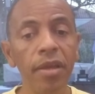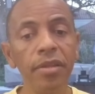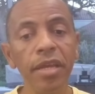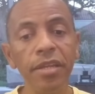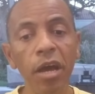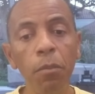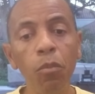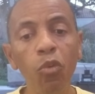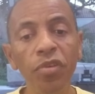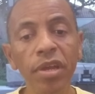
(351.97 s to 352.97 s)
They're now
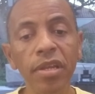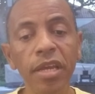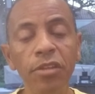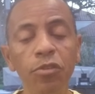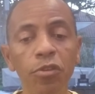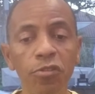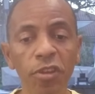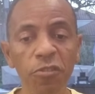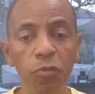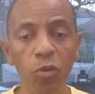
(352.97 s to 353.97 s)
moving it into the
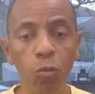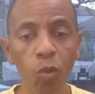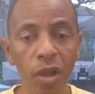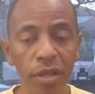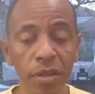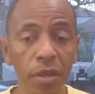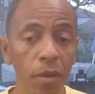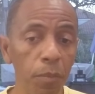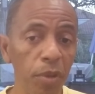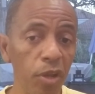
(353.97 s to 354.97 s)
Safemoon wallet,
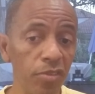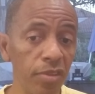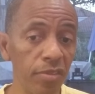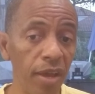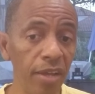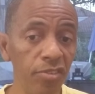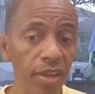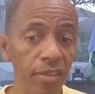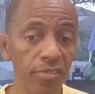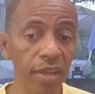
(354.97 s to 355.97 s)
because there's a high
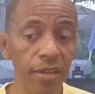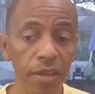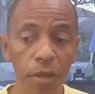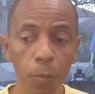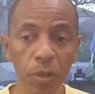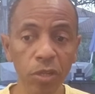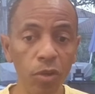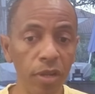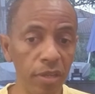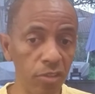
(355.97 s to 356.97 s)
chance that we know
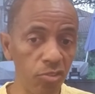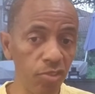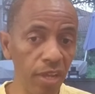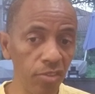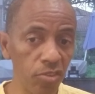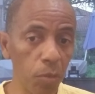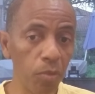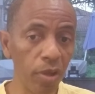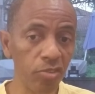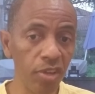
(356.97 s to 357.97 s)
that the exchange and the
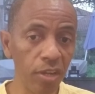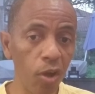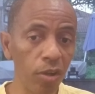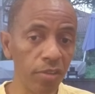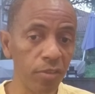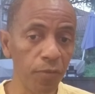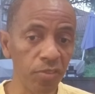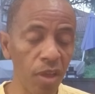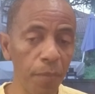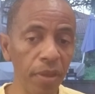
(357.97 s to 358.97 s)
blockchain, all that stuff is
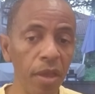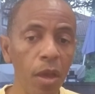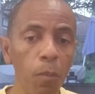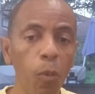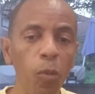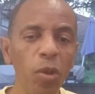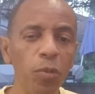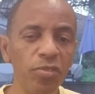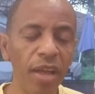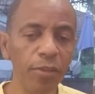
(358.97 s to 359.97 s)
coming, but we will
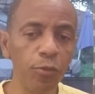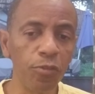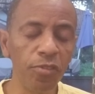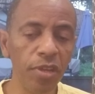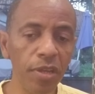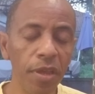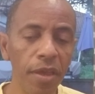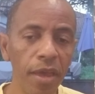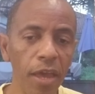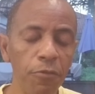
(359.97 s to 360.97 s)
start to see
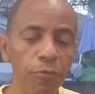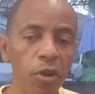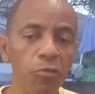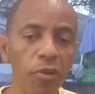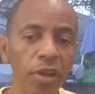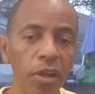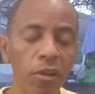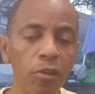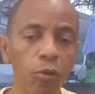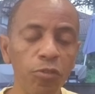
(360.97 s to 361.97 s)
a very, very
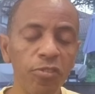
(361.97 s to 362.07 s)
close